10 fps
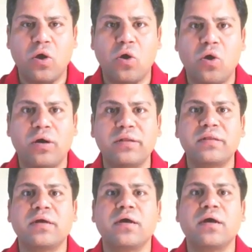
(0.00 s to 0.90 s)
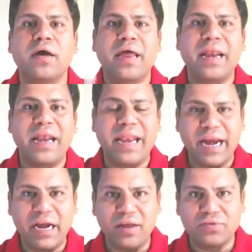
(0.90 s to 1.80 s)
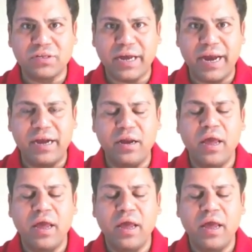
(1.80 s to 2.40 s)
on the negative side,